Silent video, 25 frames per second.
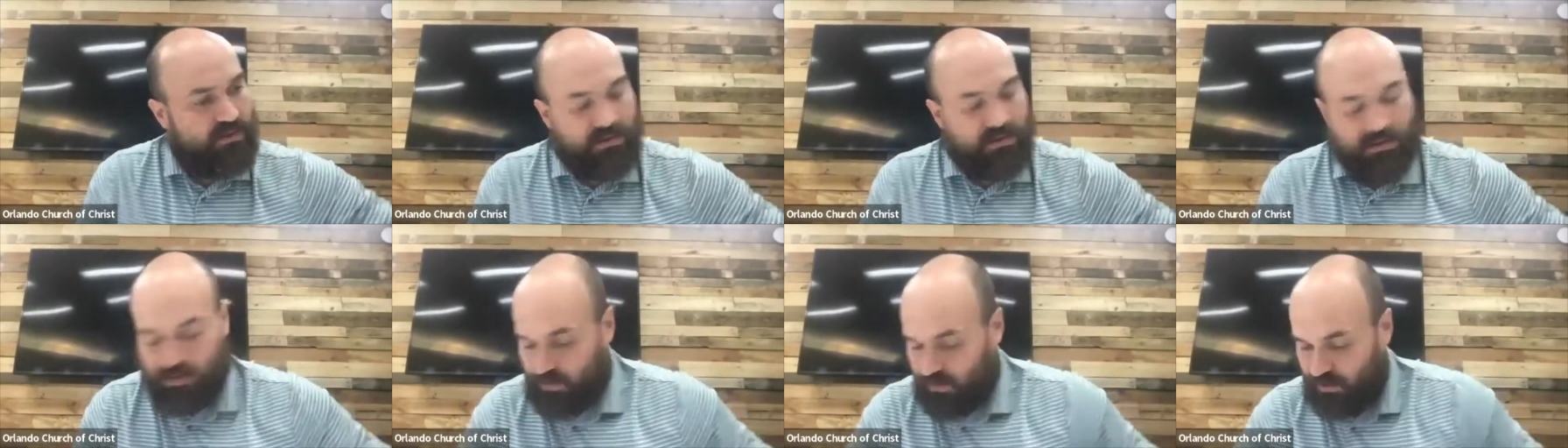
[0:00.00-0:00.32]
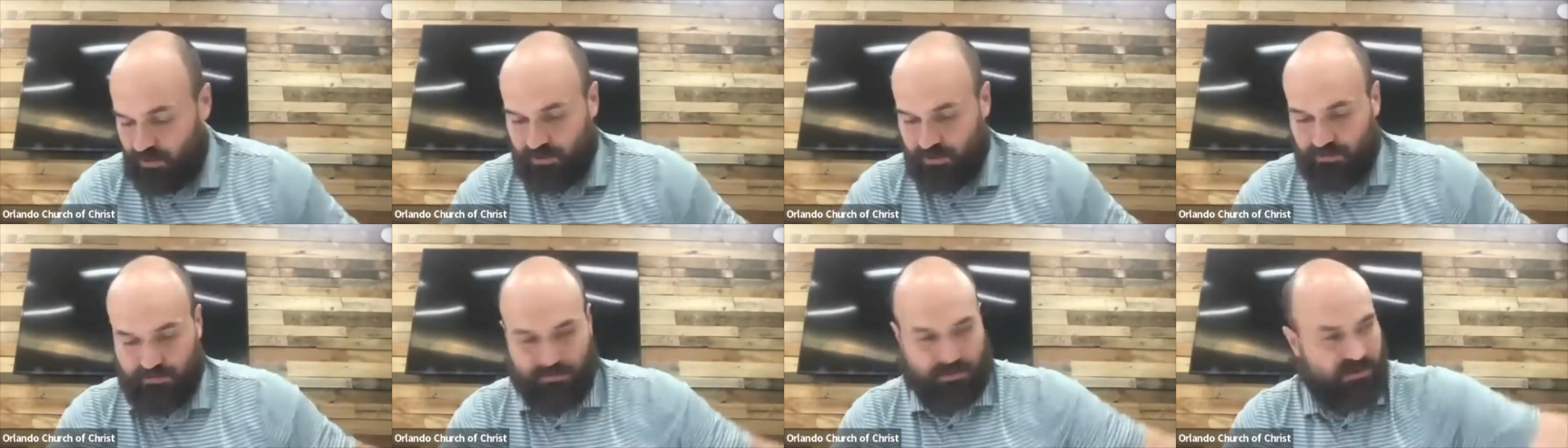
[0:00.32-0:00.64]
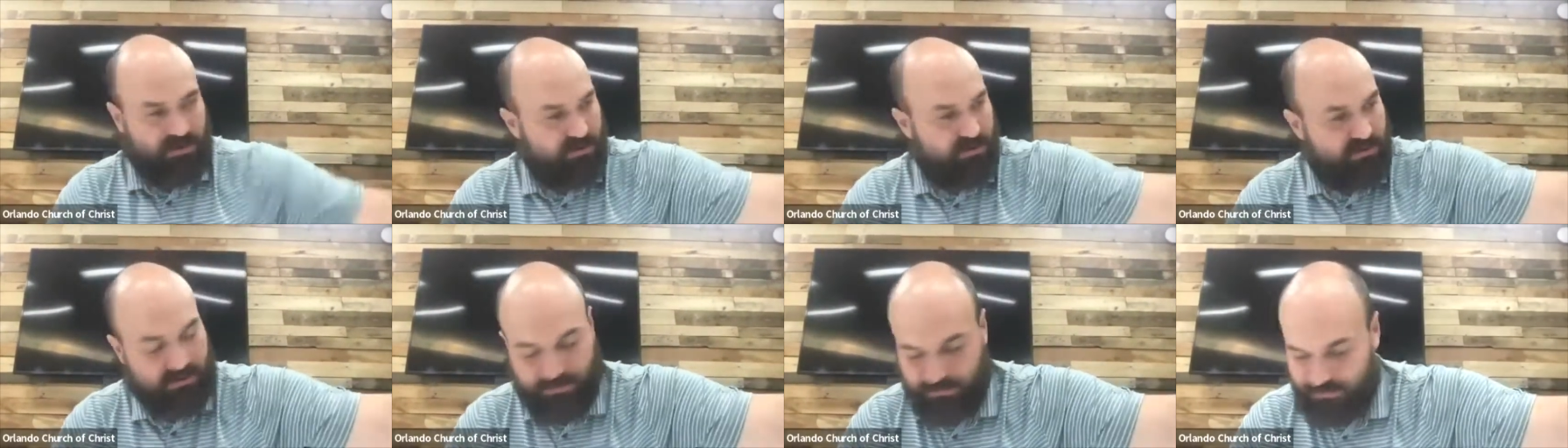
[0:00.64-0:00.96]
Um,
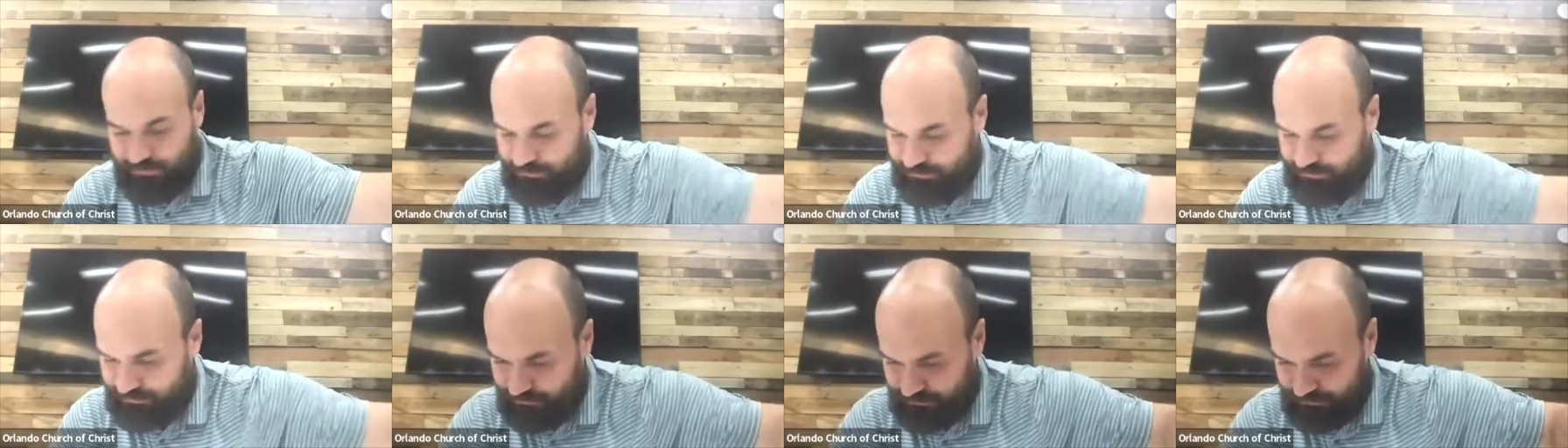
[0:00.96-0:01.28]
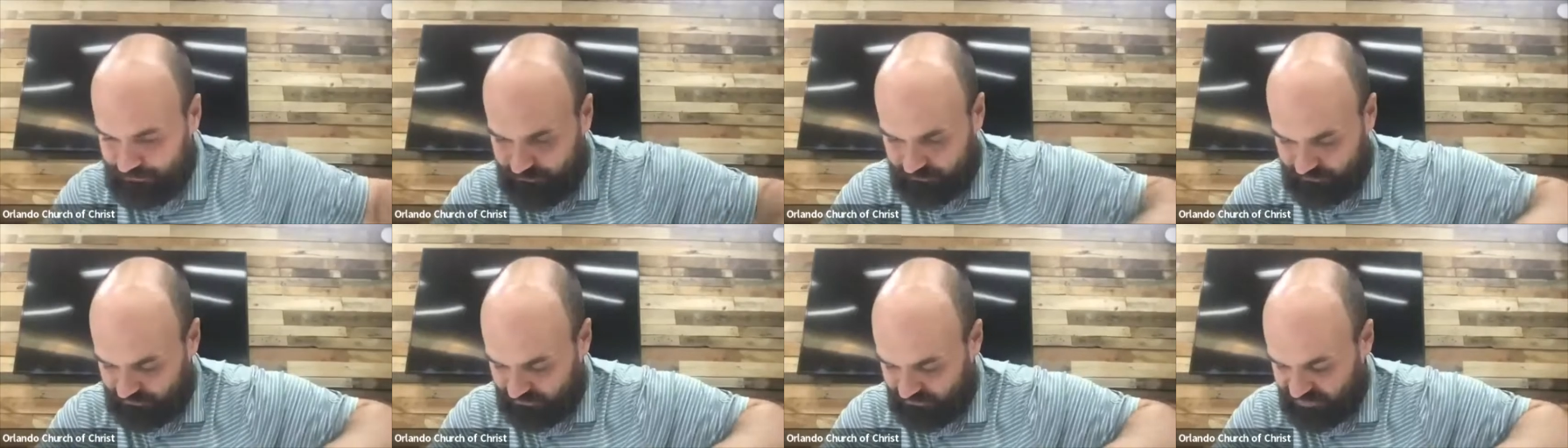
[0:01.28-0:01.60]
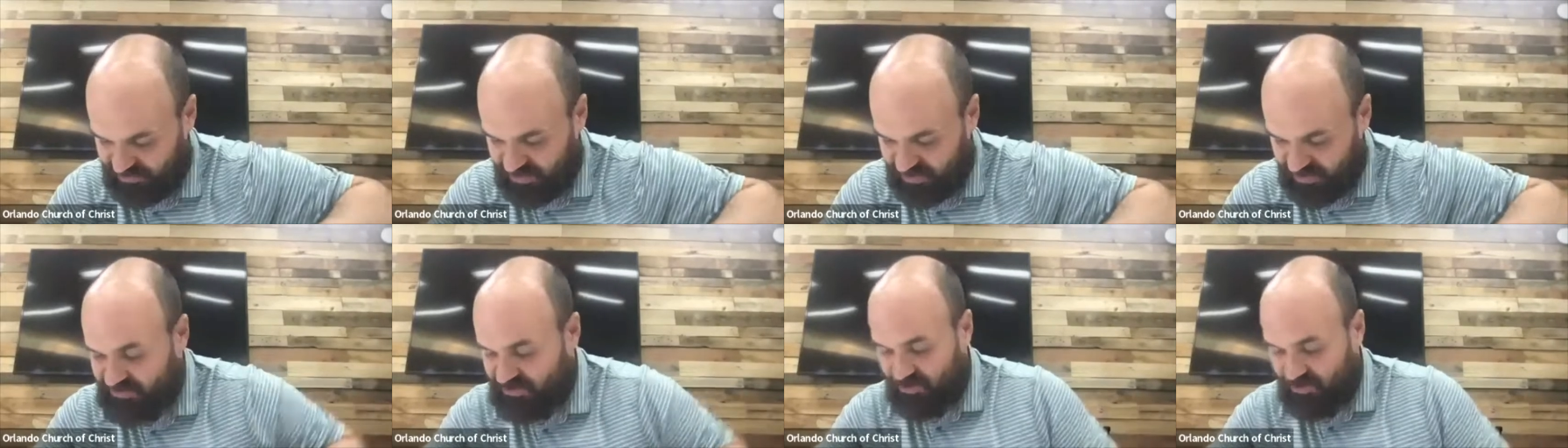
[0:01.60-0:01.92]

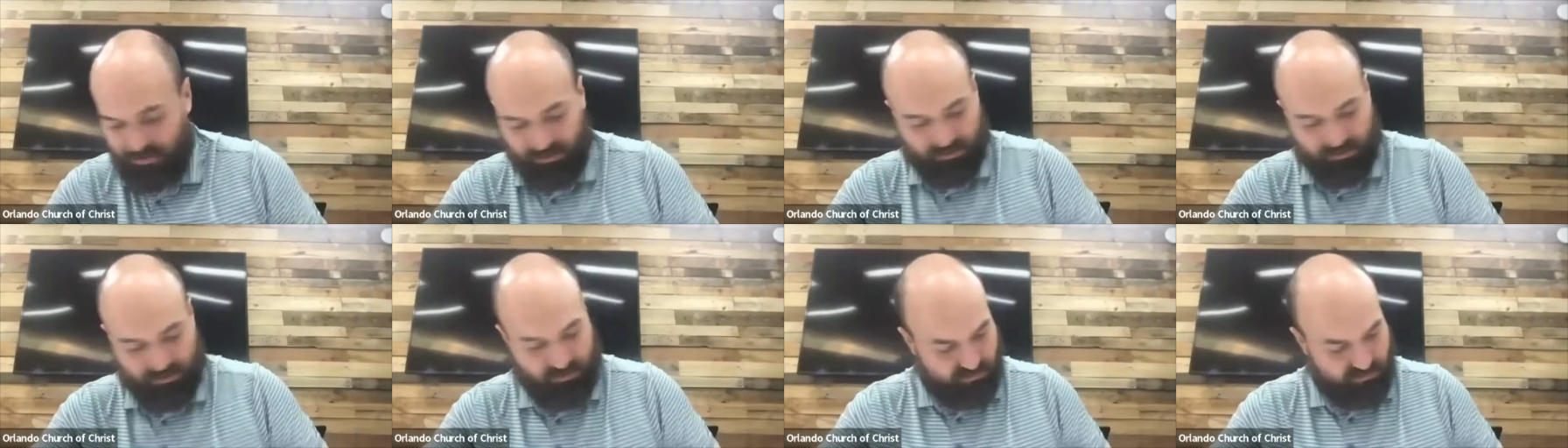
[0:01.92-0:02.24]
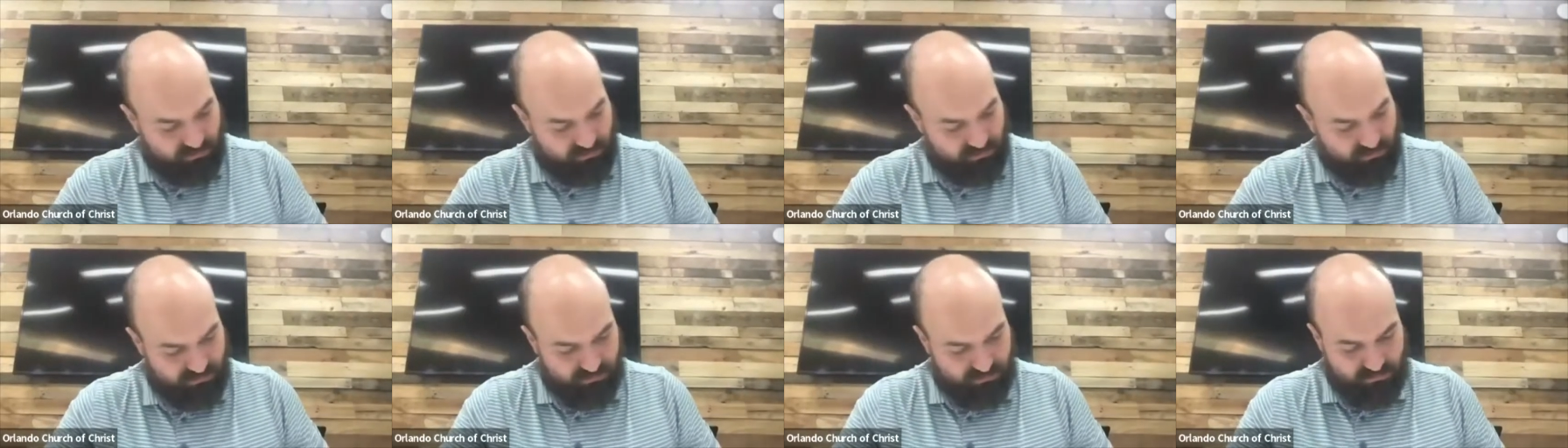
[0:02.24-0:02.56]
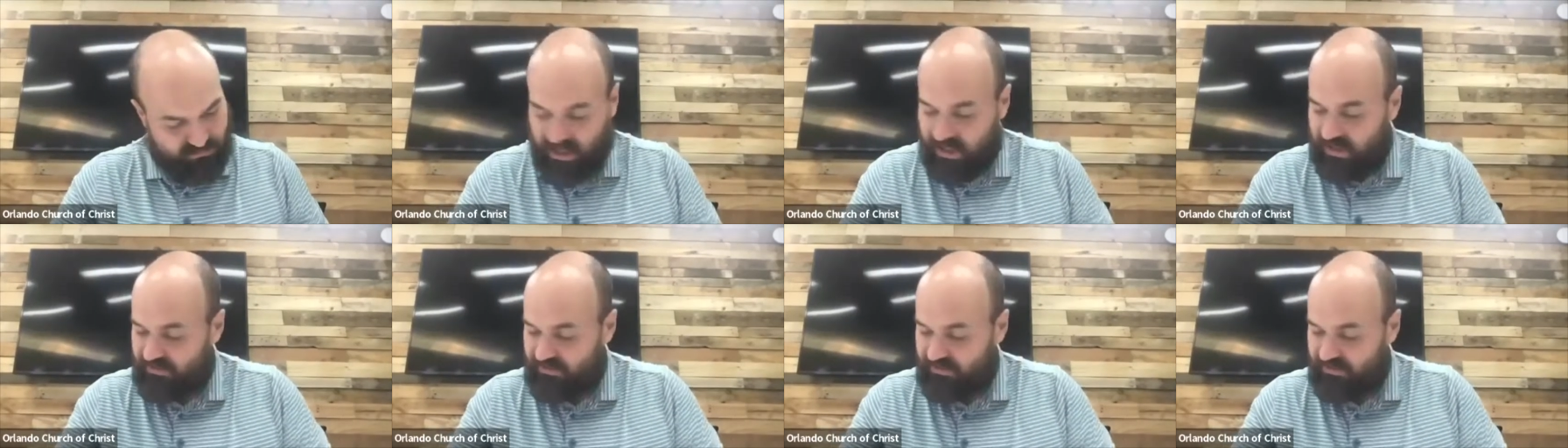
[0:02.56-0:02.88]
James two,
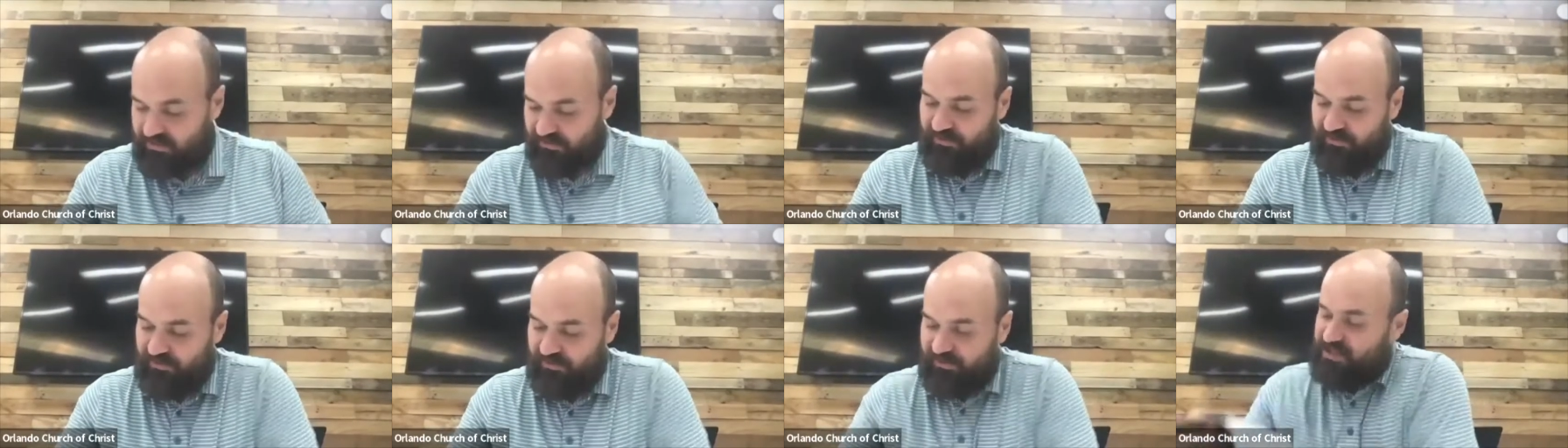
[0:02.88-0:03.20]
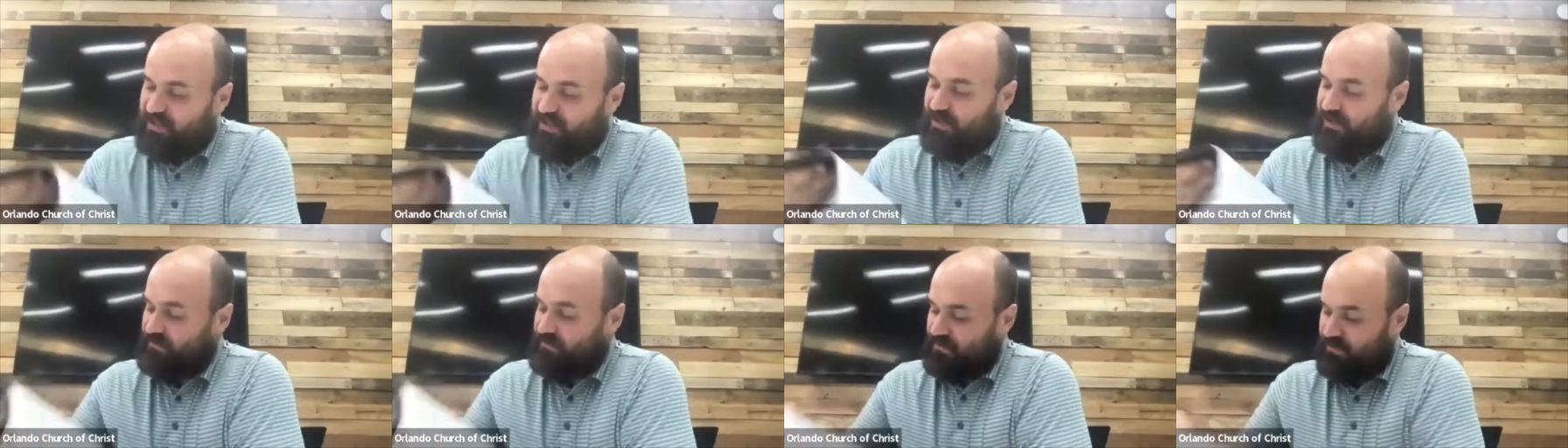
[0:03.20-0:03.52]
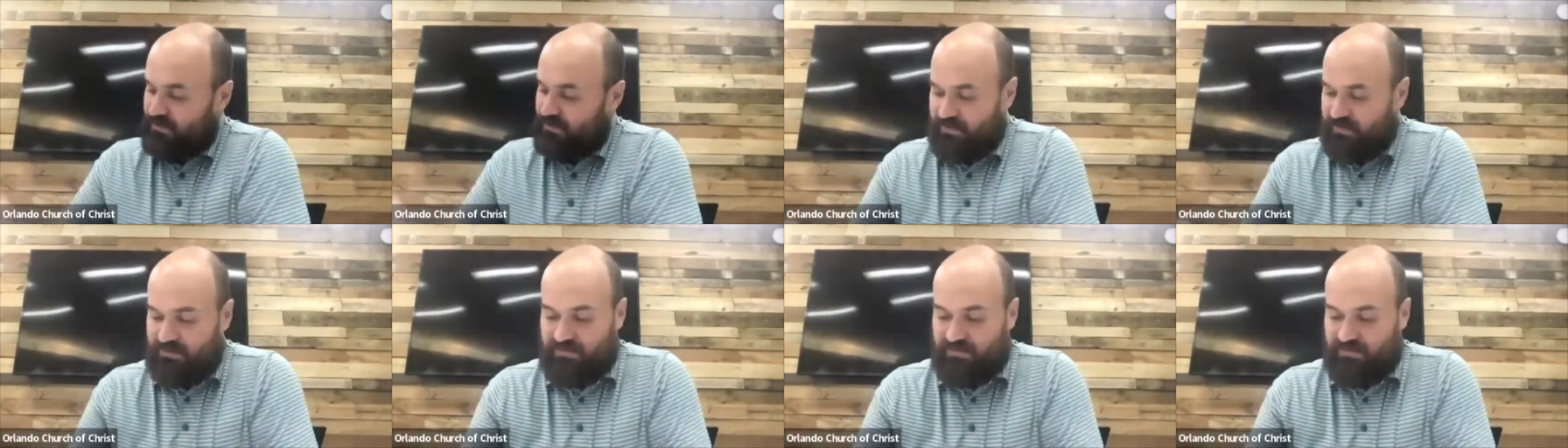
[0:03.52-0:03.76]
eight through thirteen.